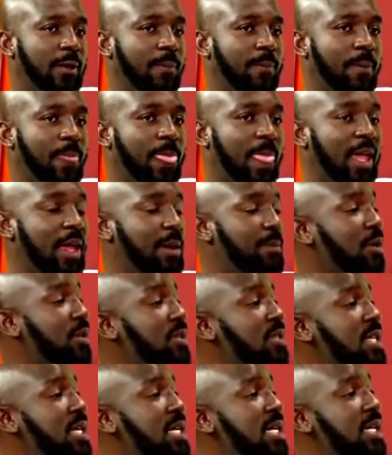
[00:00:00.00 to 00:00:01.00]
I am not
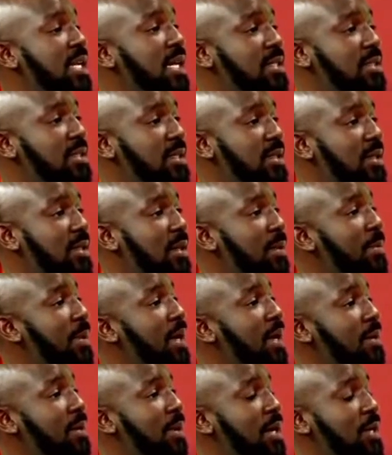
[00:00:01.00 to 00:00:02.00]
saying that the man
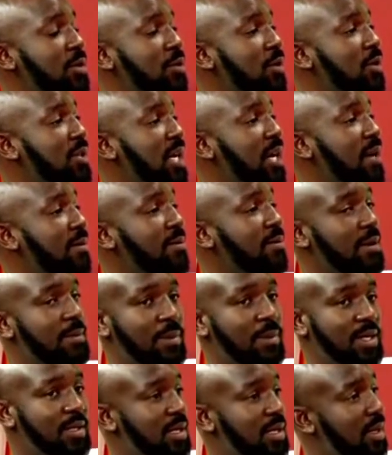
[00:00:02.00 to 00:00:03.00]
might not have a
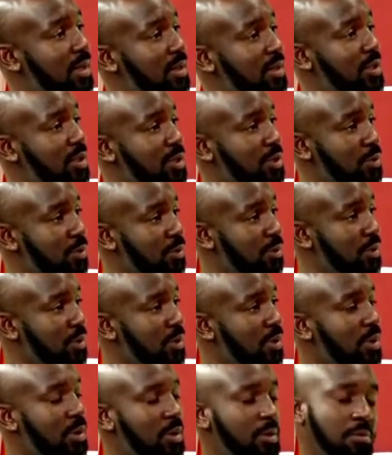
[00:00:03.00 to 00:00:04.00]
mental issue.
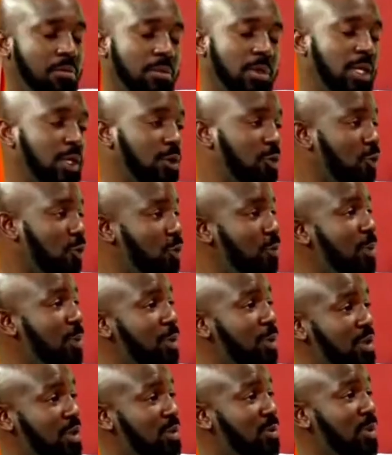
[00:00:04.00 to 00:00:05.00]
It could be
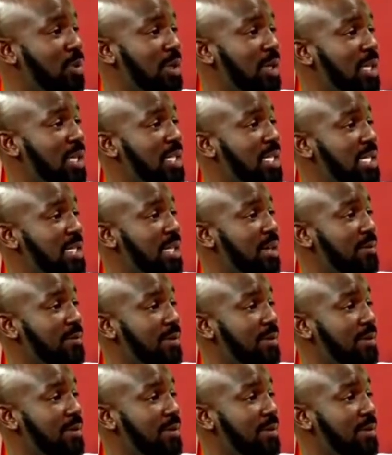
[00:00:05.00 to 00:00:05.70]
possible that he's having a